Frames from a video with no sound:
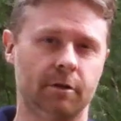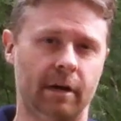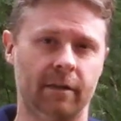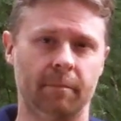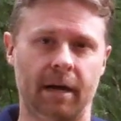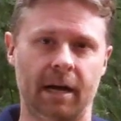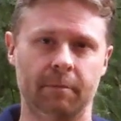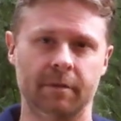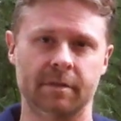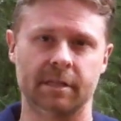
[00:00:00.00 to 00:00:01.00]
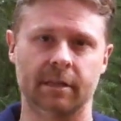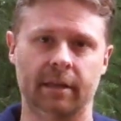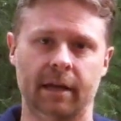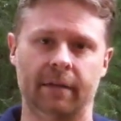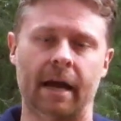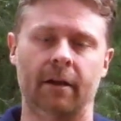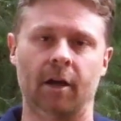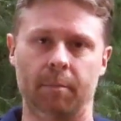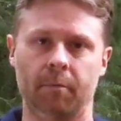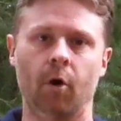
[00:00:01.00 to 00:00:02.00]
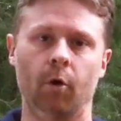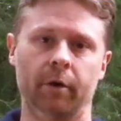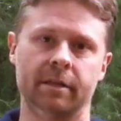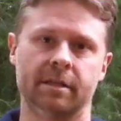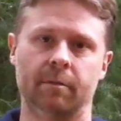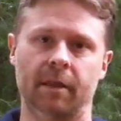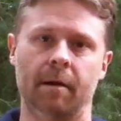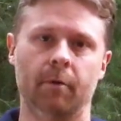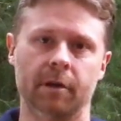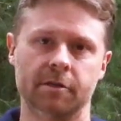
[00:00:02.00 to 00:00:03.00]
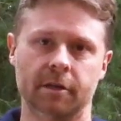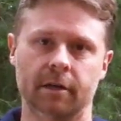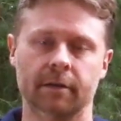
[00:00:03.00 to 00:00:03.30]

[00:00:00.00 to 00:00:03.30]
around the bottom of the seedling, and that'll help hold in some of that moisture.